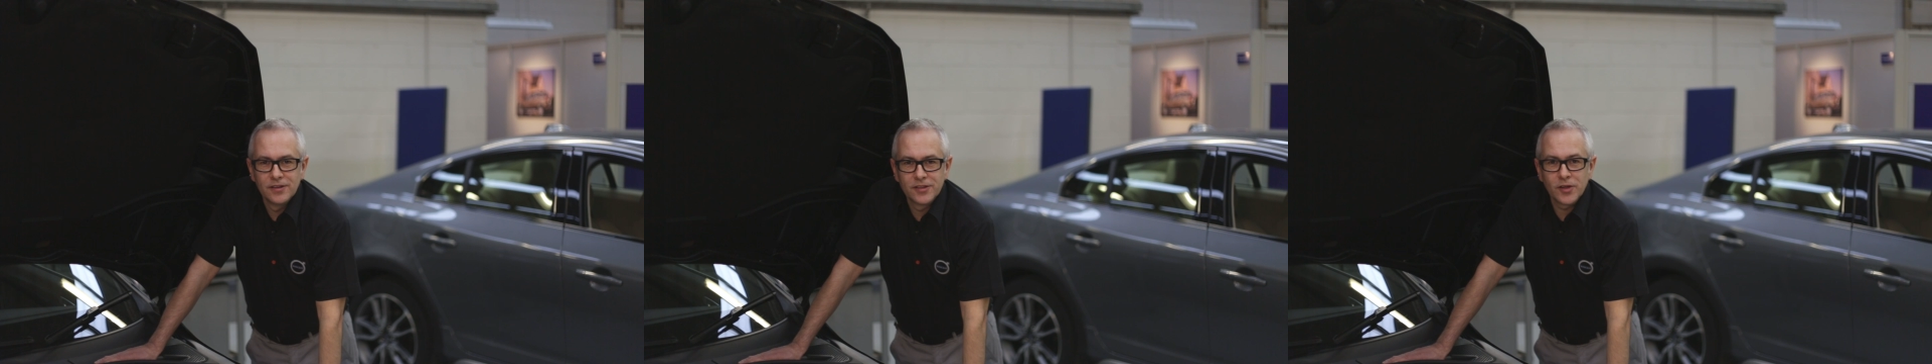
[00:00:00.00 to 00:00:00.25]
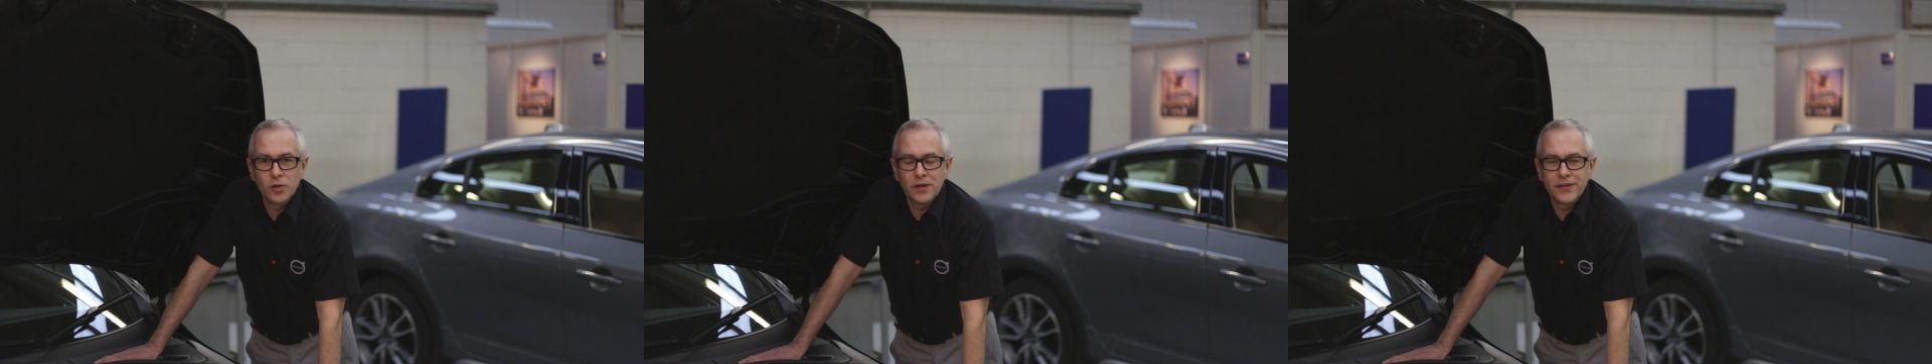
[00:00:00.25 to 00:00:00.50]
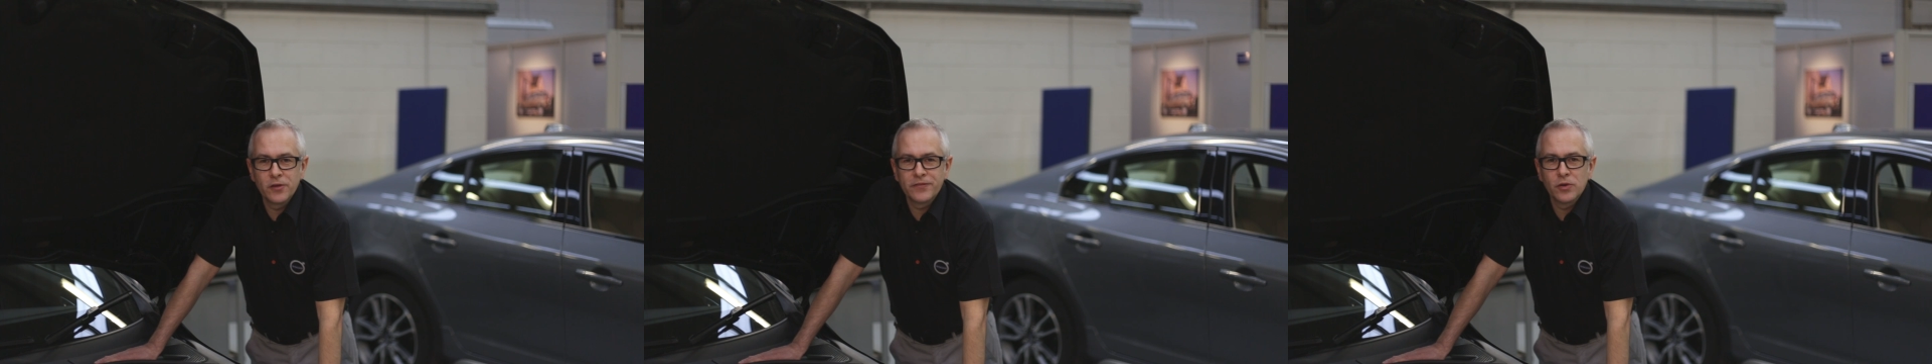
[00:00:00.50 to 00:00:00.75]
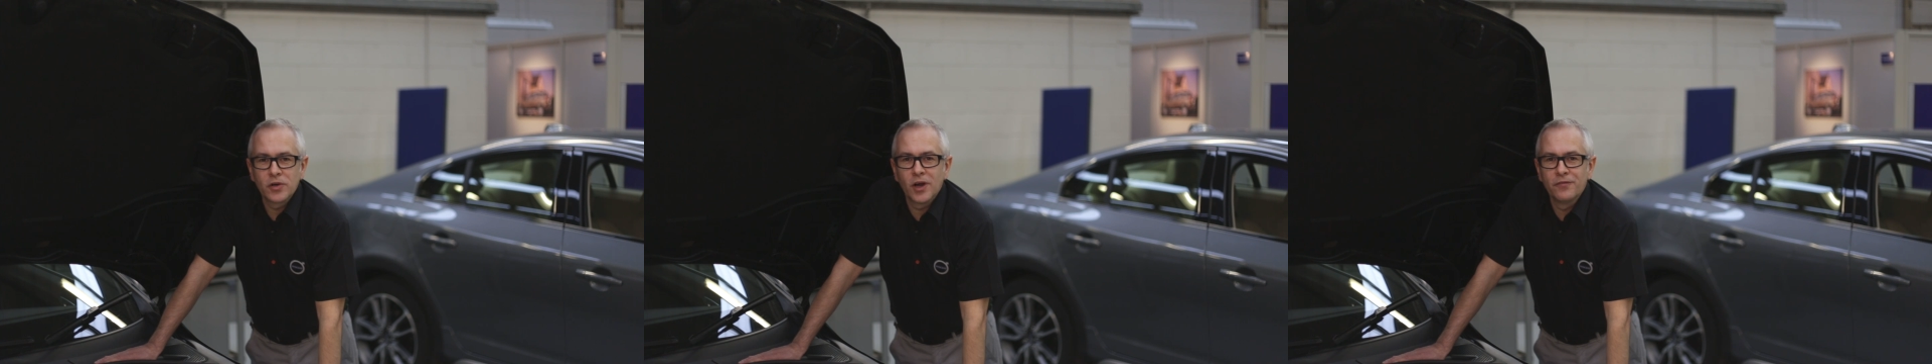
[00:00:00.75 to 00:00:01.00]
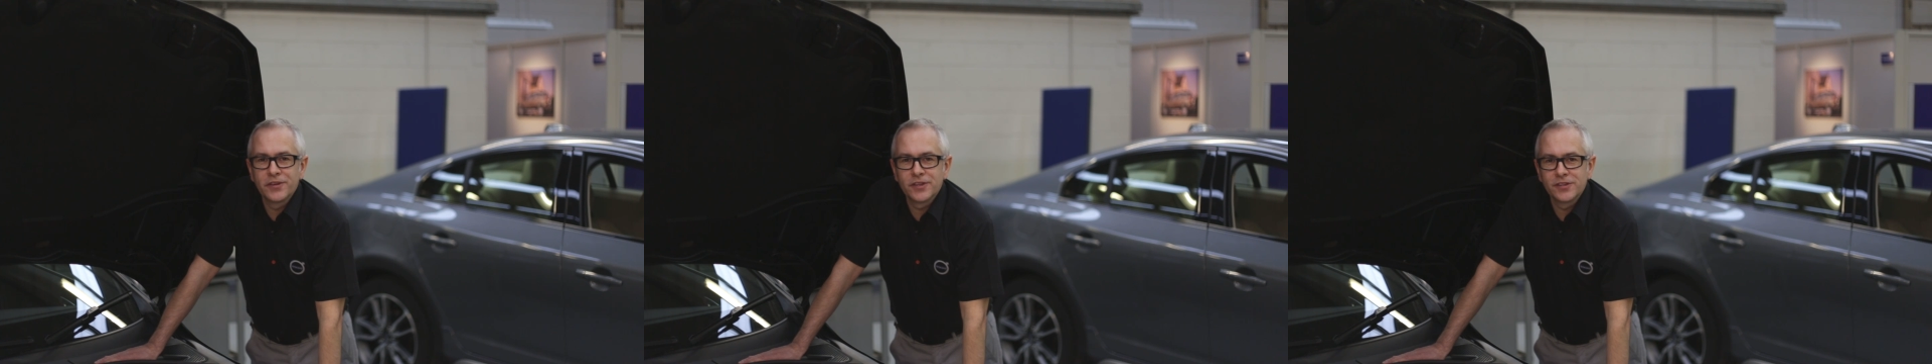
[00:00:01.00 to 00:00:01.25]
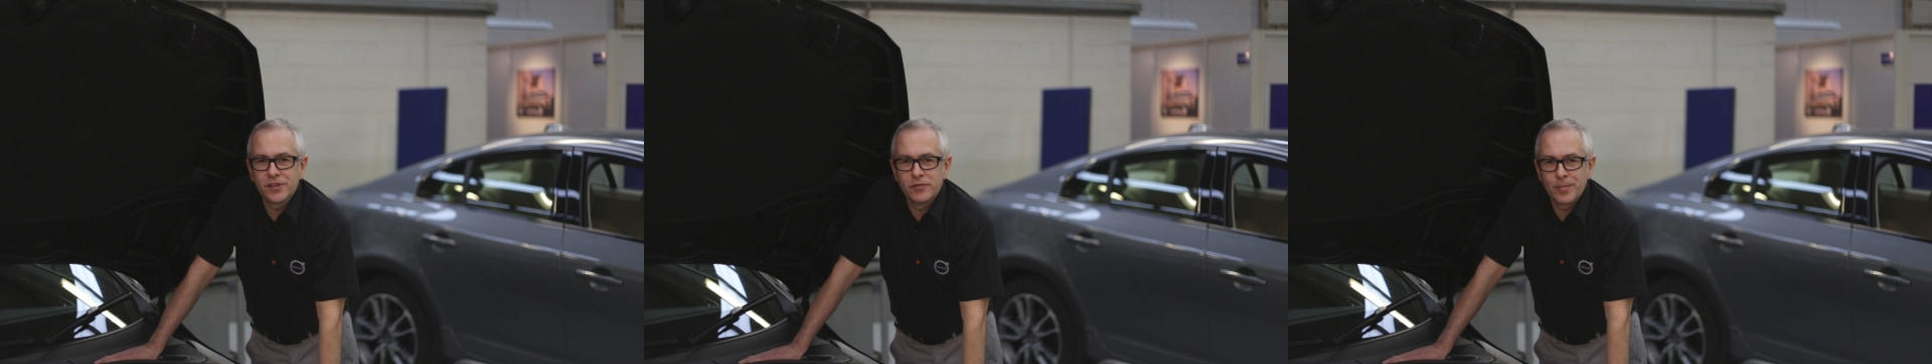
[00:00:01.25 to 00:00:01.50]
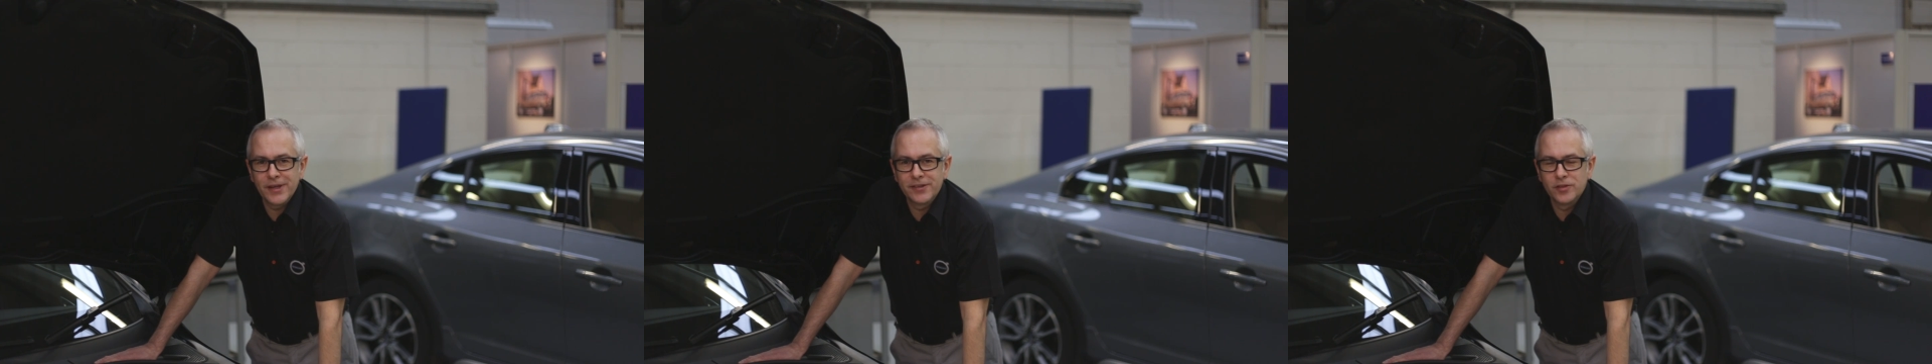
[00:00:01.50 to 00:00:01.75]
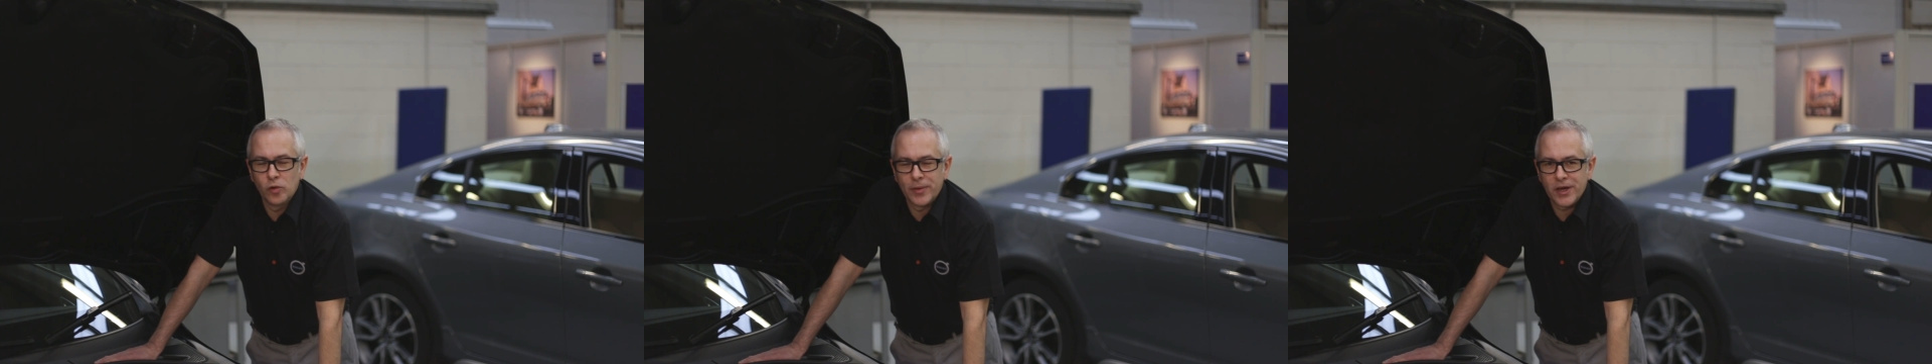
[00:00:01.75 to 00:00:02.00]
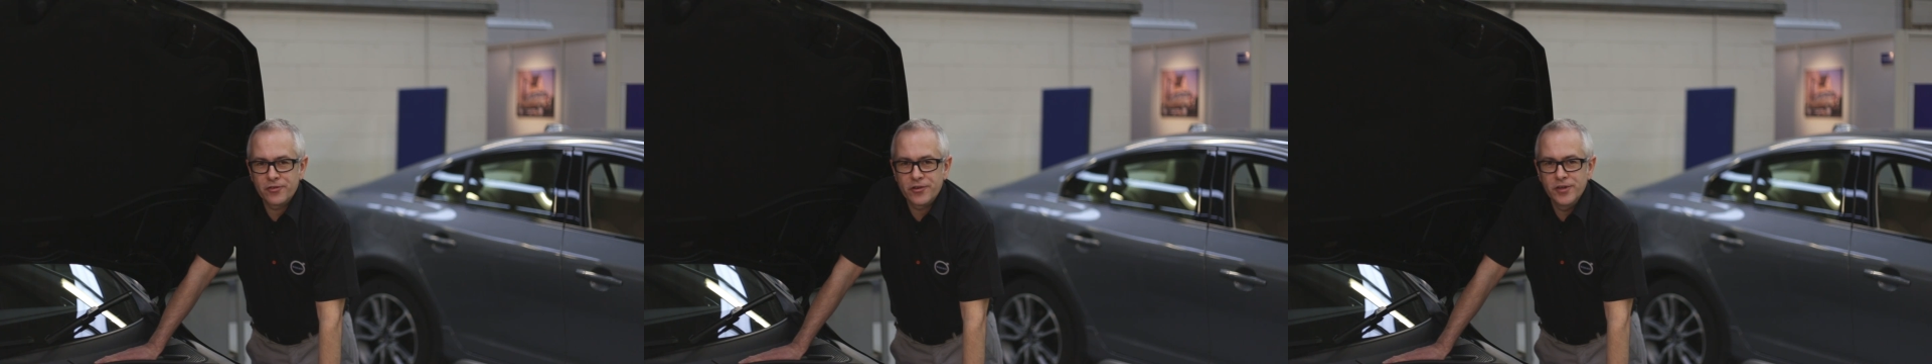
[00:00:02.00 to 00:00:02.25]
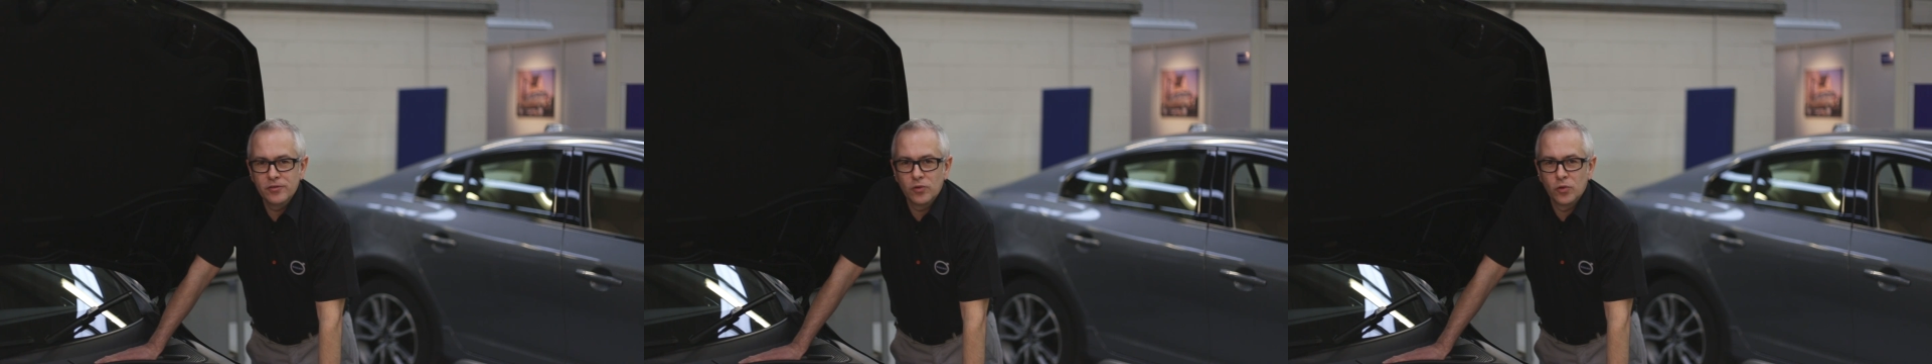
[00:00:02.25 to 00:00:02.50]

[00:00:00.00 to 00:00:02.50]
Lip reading: So if you don't feel confident in replacing your battery,